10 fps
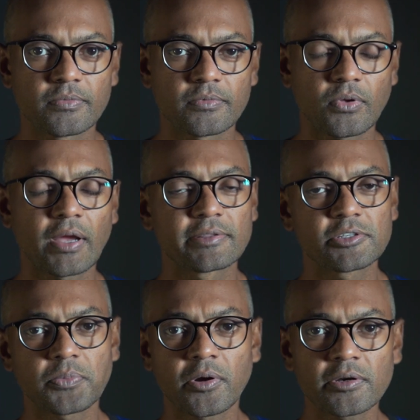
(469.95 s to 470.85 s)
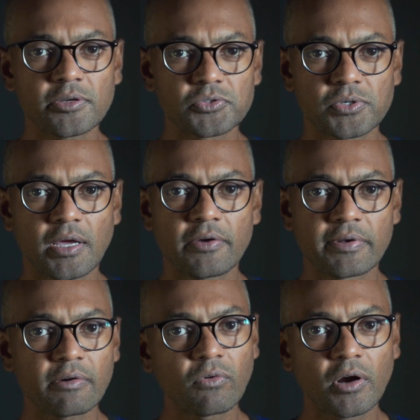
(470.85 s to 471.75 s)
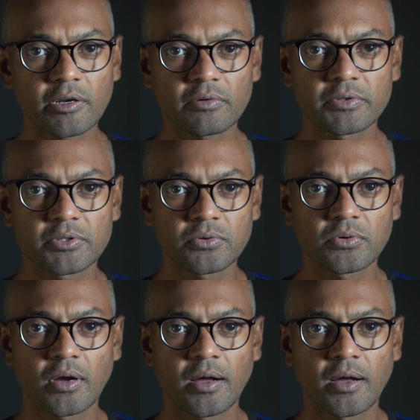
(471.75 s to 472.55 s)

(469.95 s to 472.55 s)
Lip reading: So at this point, you should have enough water with you